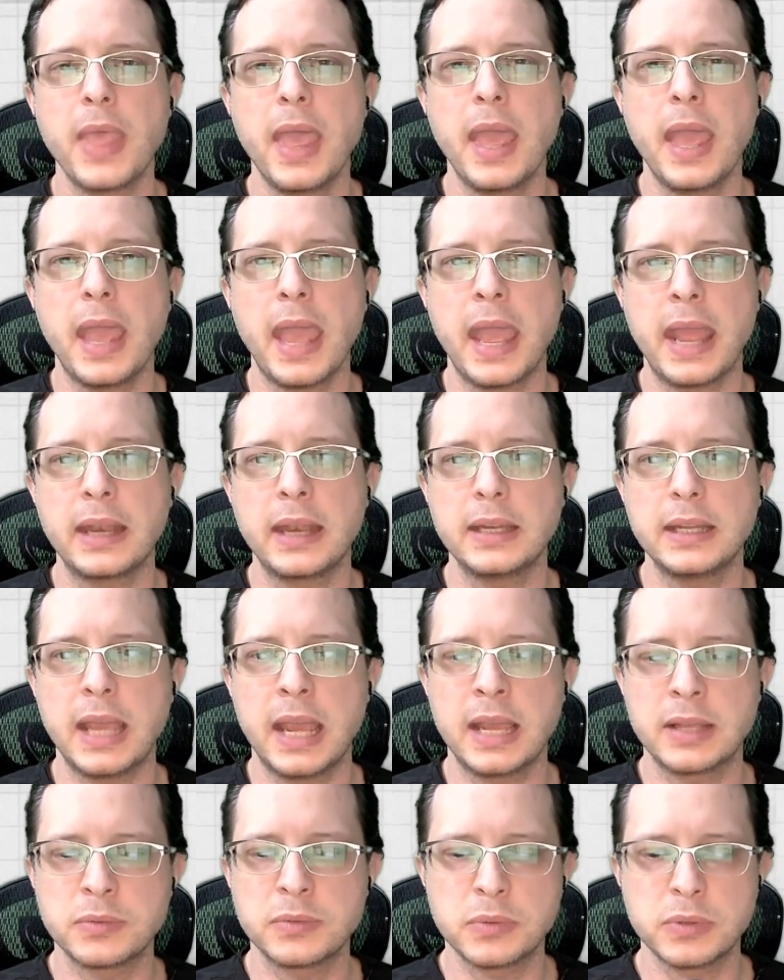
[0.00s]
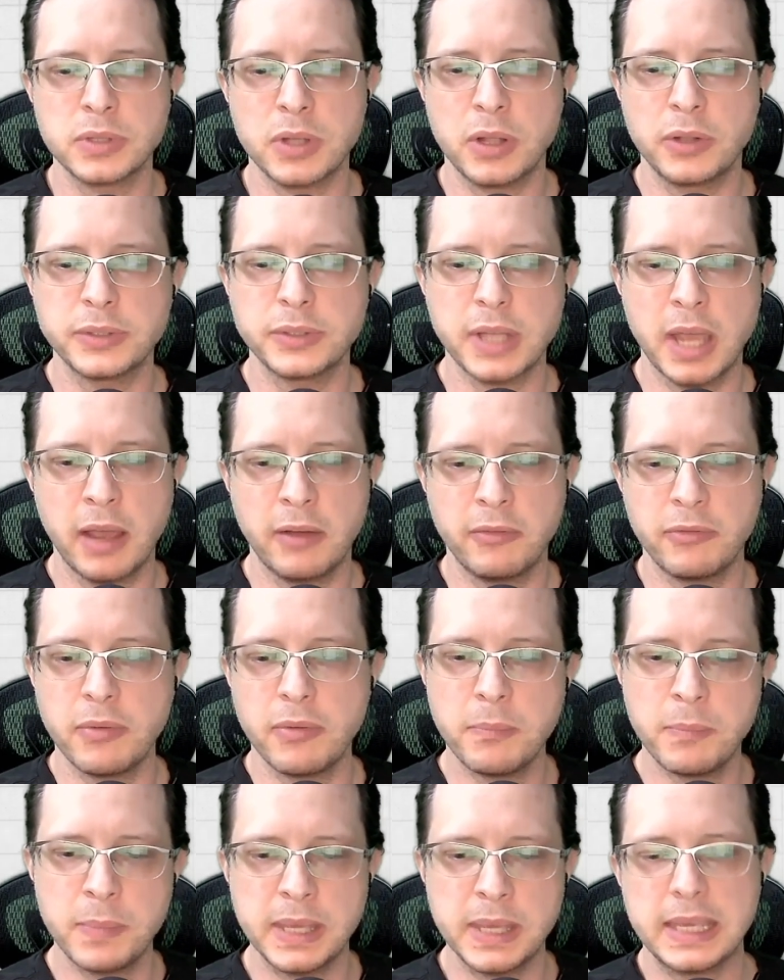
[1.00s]
and as a result of
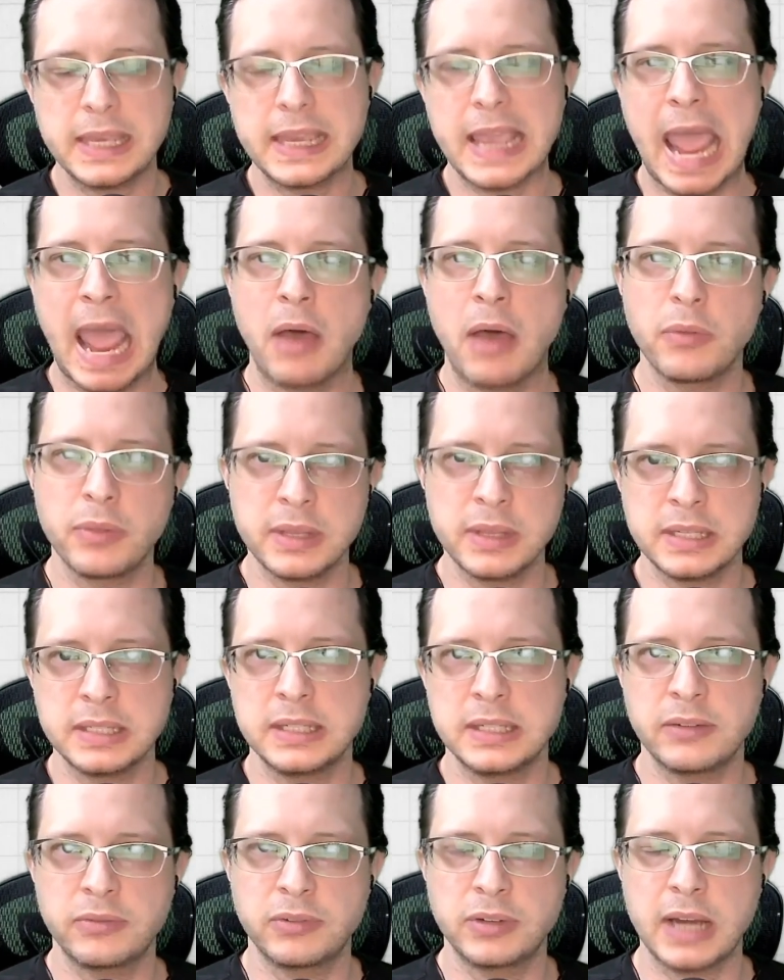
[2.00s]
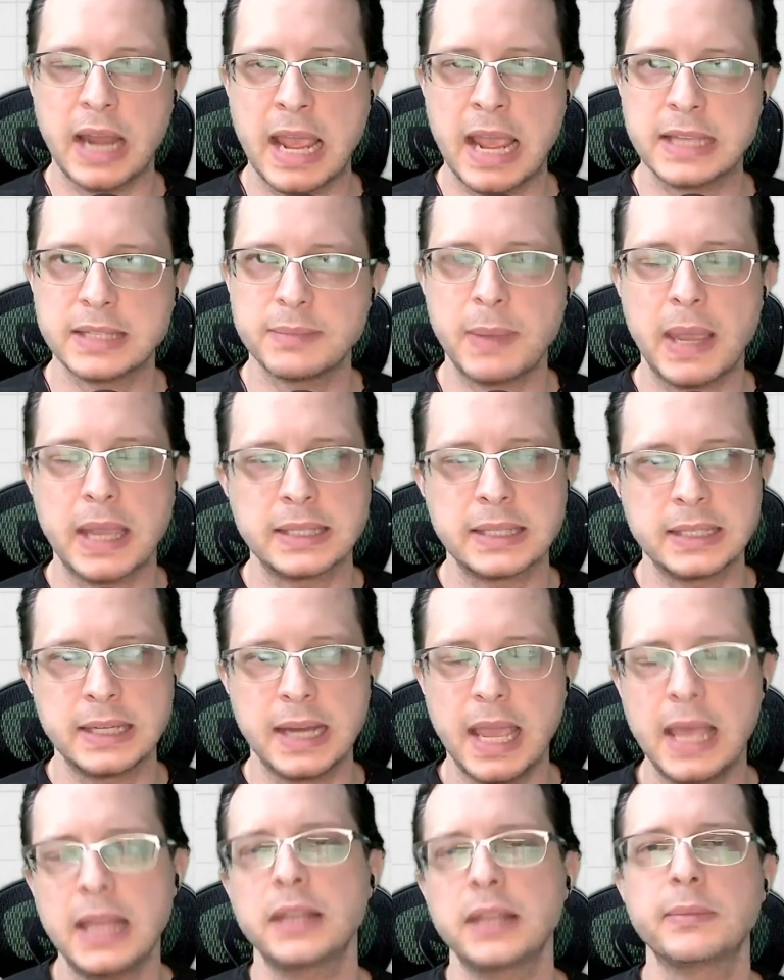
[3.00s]
picking out these different aspects and
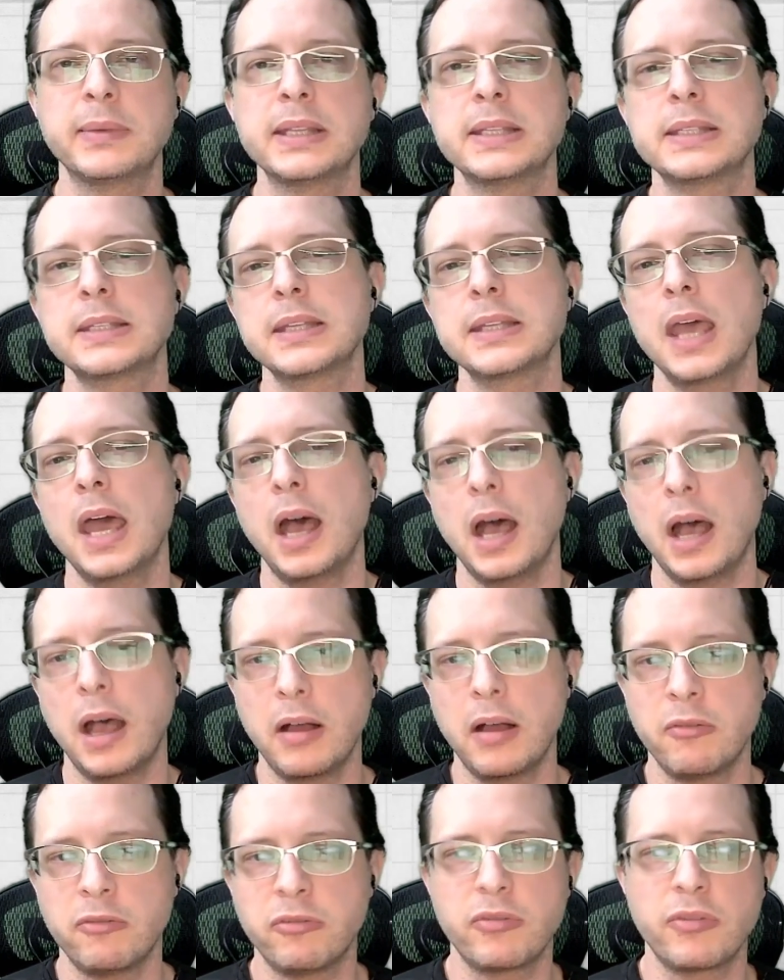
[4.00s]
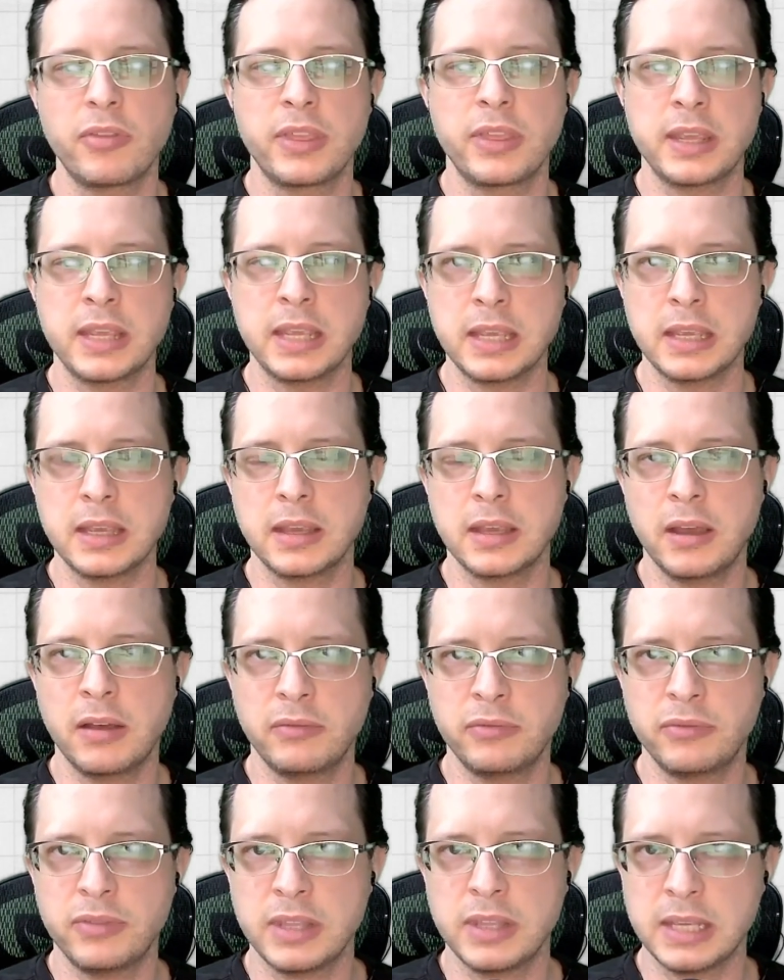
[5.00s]
elements of the
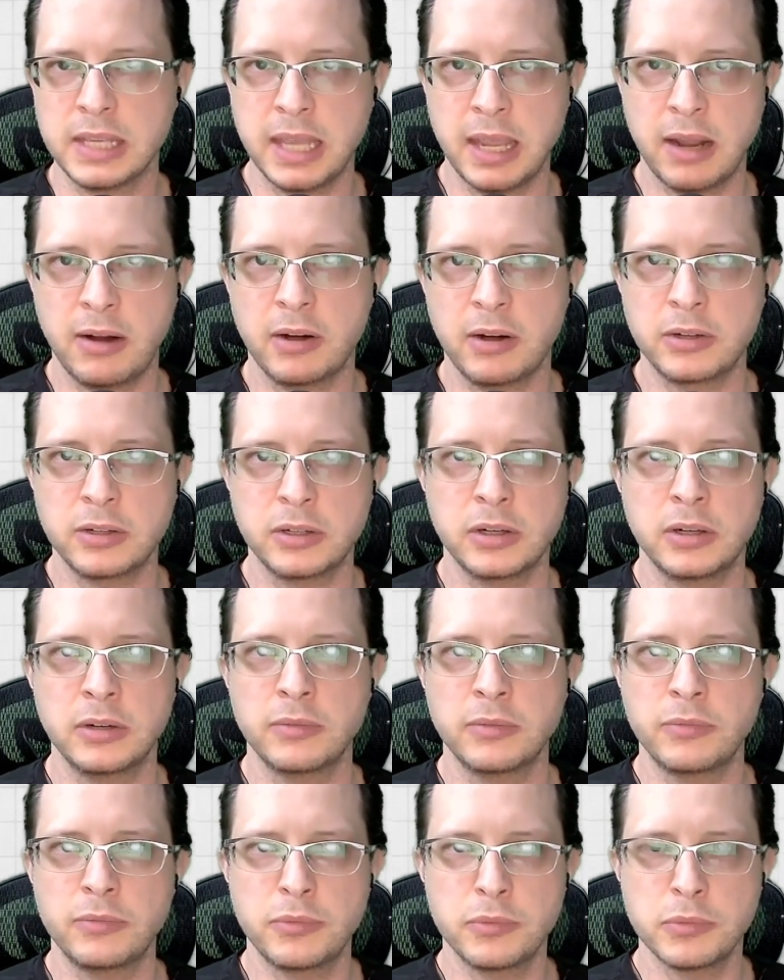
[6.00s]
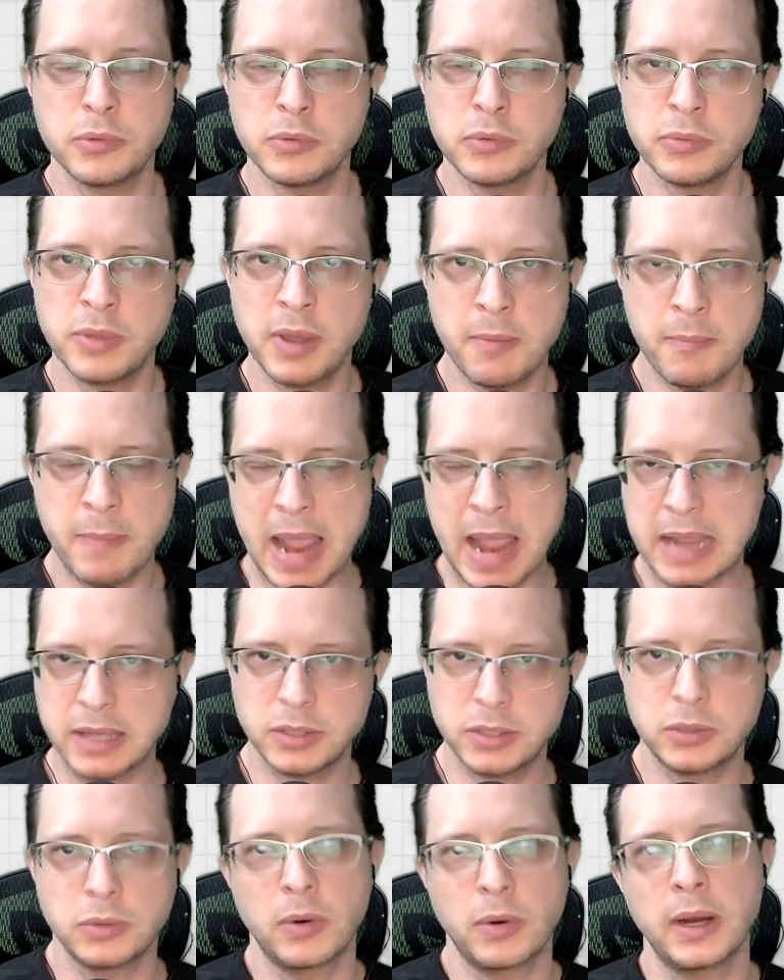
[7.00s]
character through their
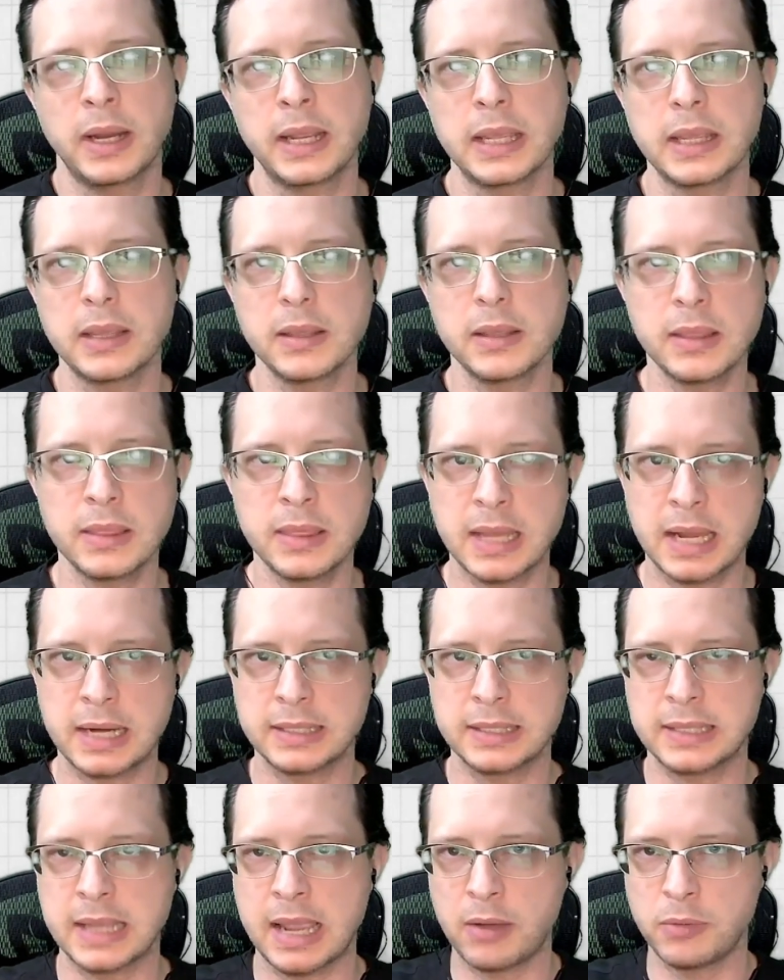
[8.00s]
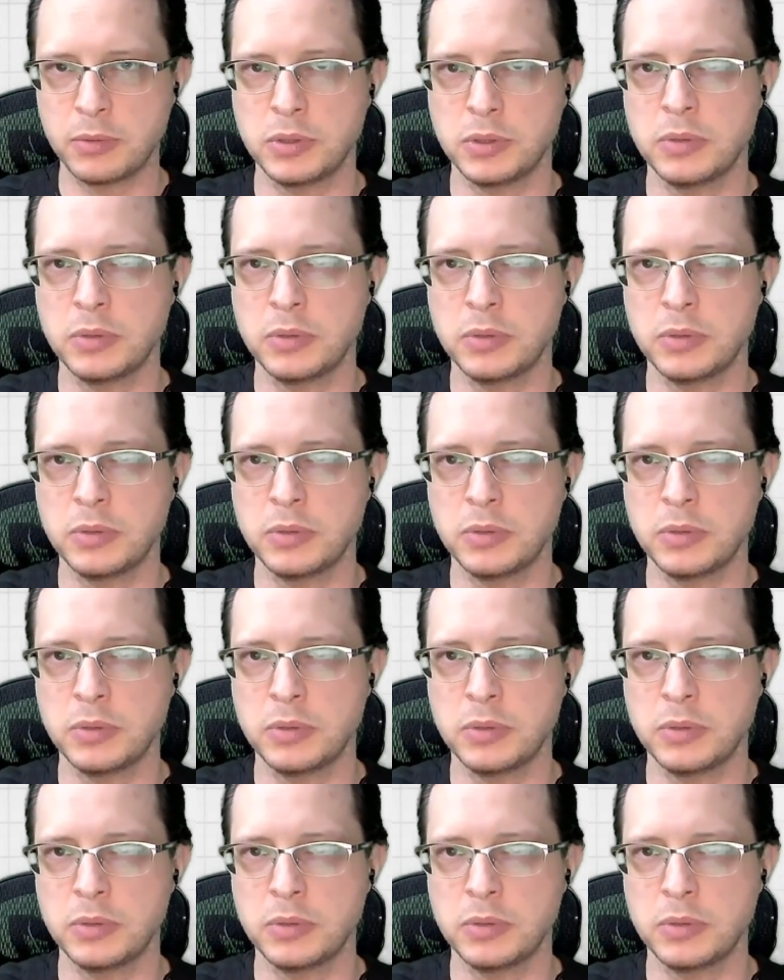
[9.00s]
backstory, that is how you